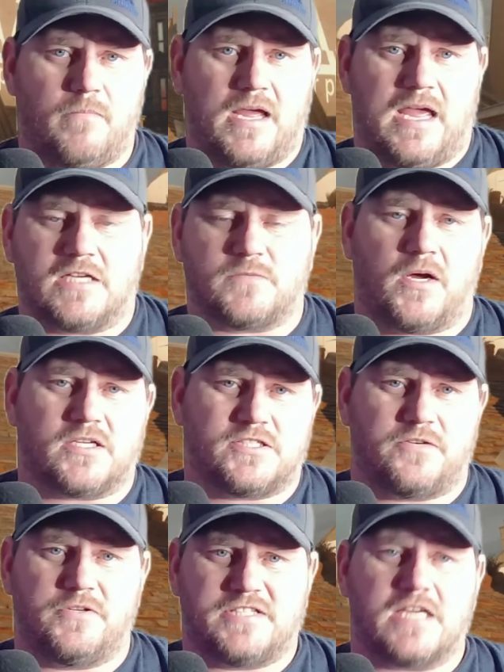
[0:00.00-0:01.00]
on my Xbox
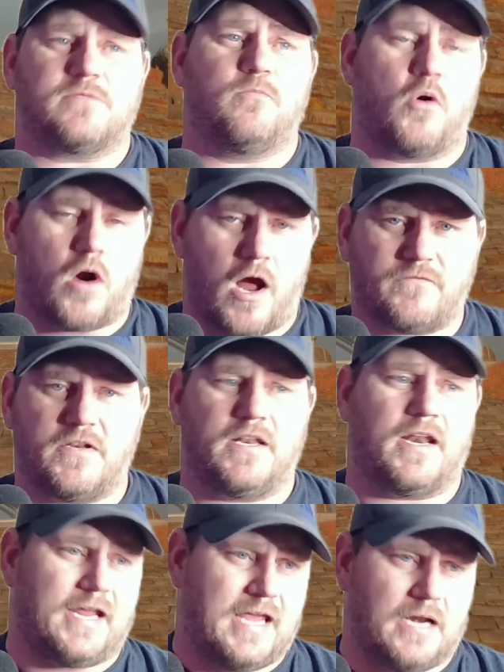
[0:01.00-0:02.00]
Series X more often
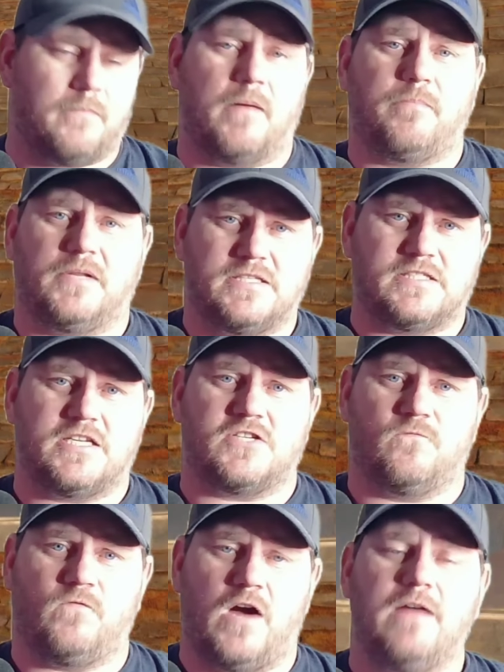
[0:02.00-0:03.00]
than I can on my
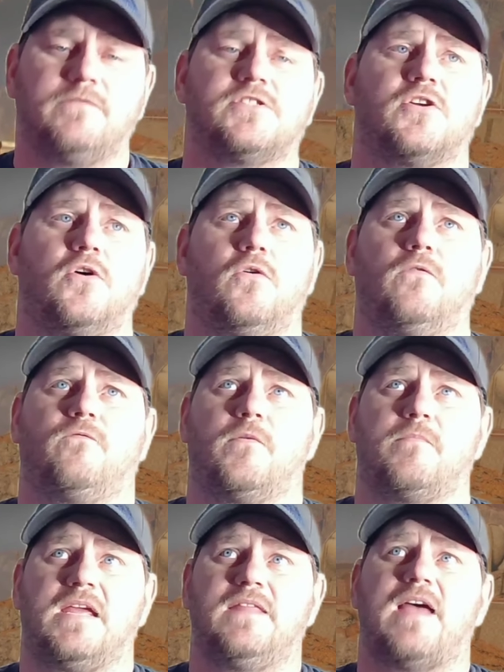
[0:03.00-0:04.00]
PlayStation 5. So for
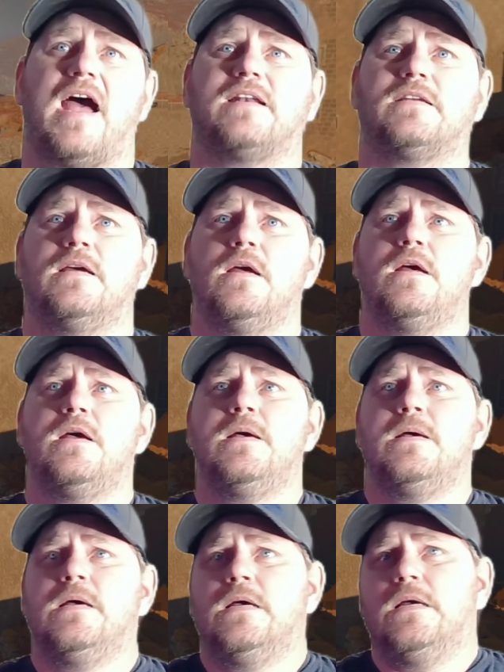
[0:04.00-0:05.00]
me, that
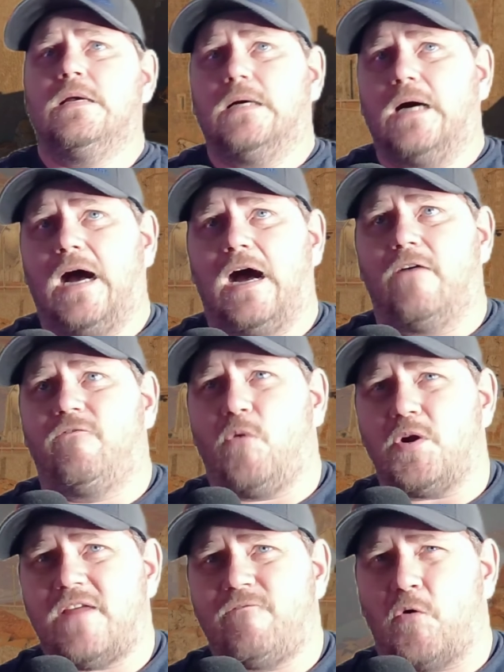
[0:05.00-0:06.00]
uh,
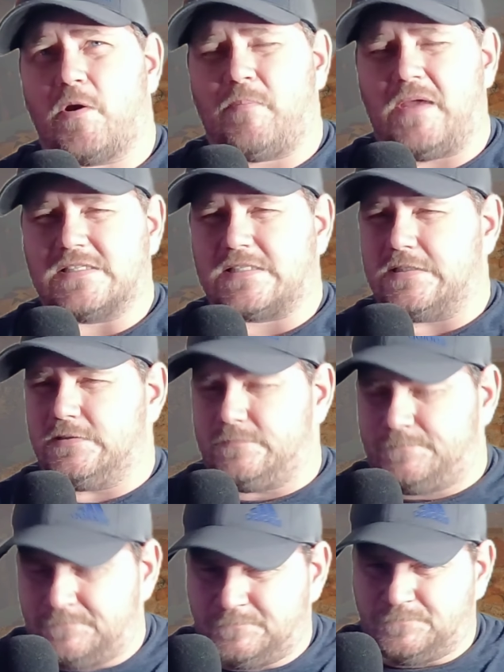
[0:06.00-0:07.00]
1440p is
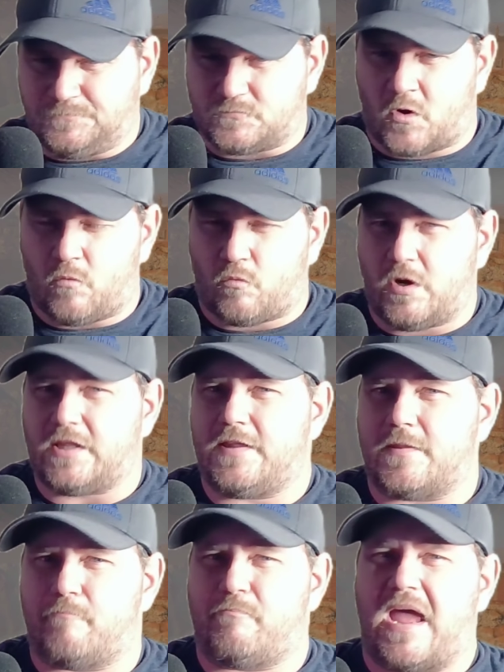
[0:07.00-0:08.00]
really
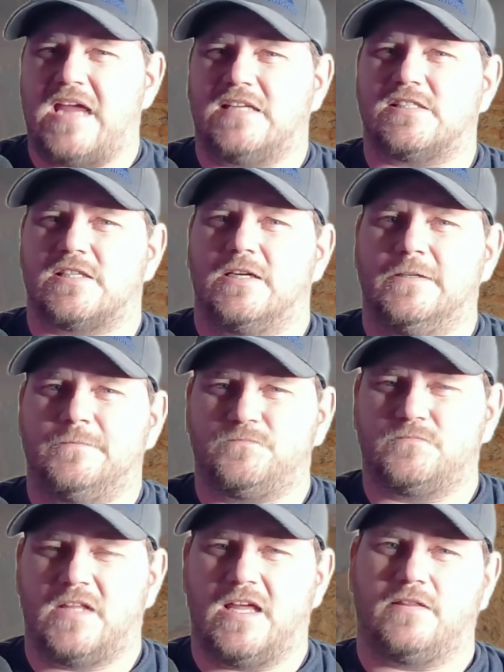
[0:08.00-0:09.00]
the base
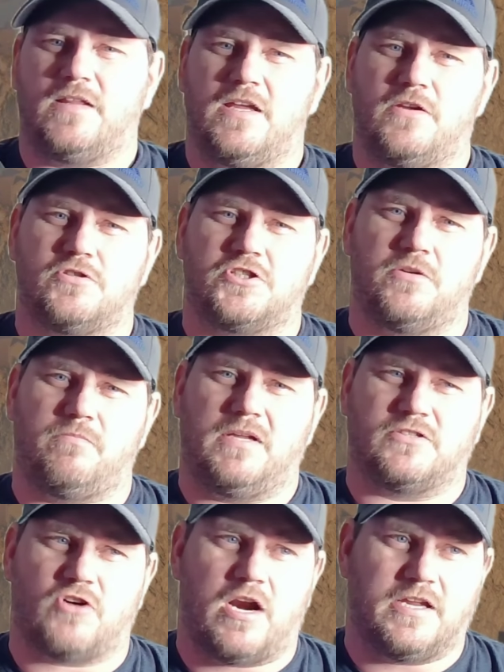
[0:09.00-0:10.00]
that, that you should be
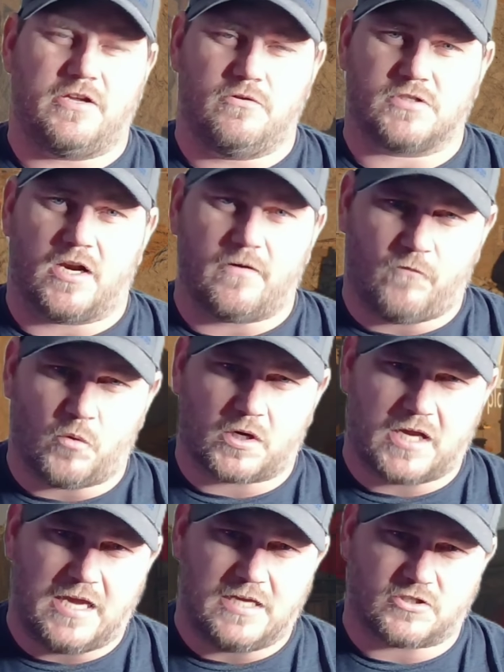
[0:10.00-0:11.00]
trying to use on a
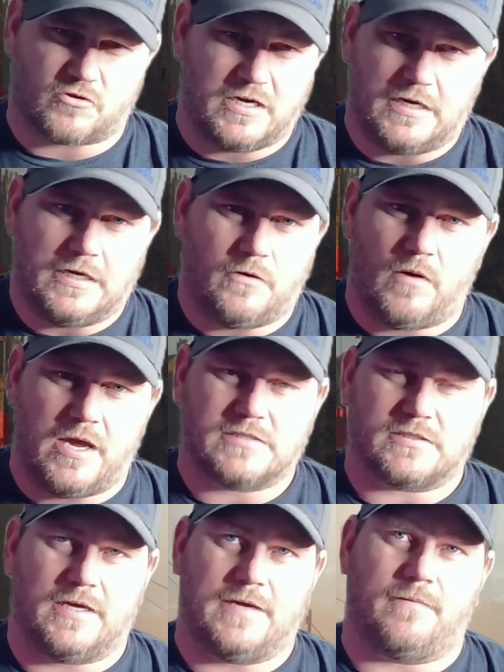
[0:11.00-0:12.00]
4K screen,
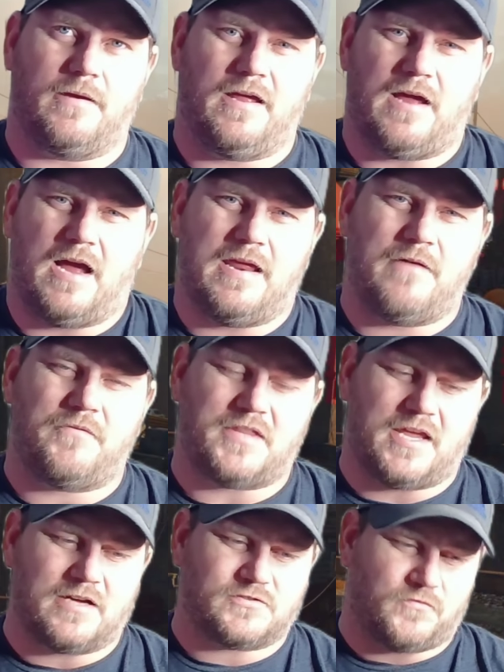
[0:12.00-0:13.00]
anyways. Like I, I,
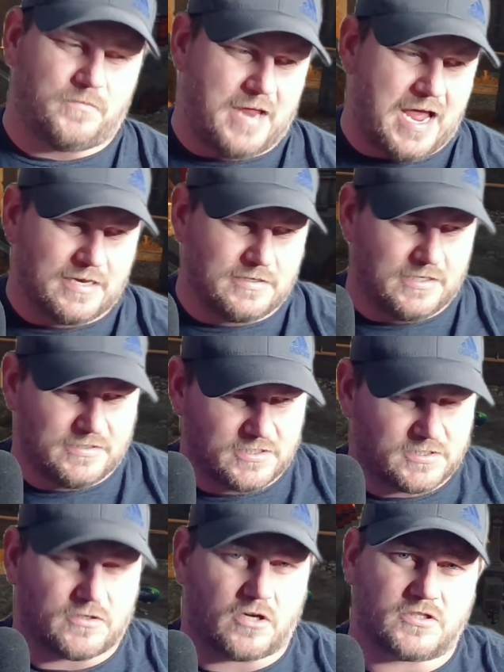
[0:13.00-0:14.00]
everything else from that, it
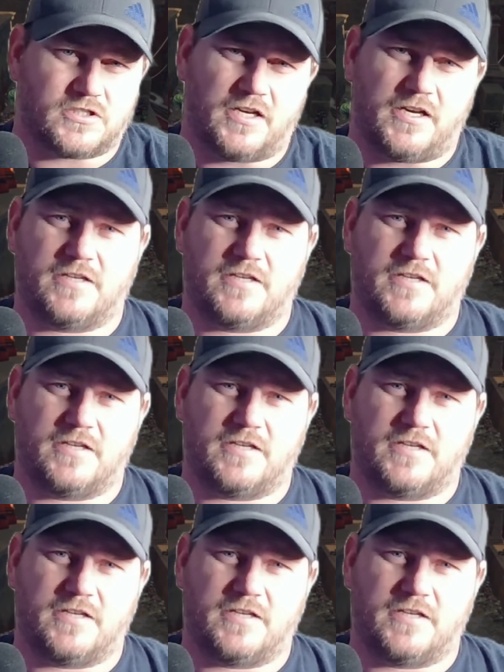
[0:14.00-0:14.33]
just starts to